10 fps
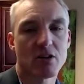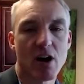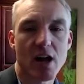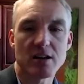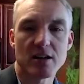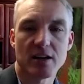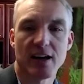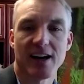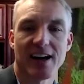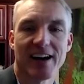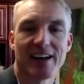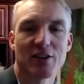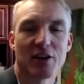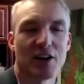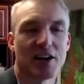Grund, I'd
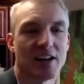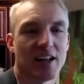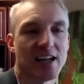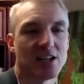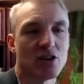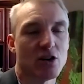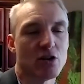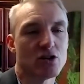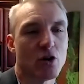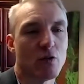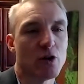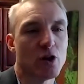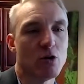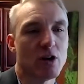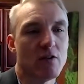like to turn this over to
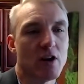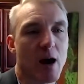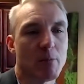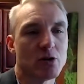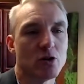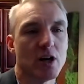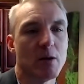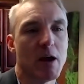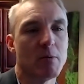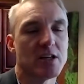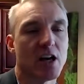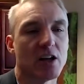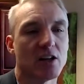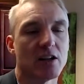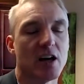you, give you an opportunity, maybe
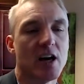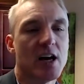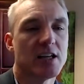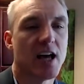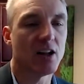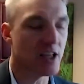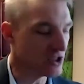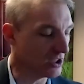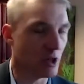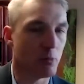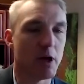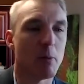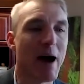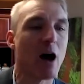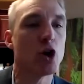tell us a little bit
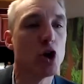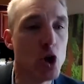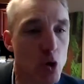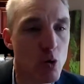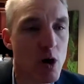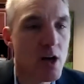about you,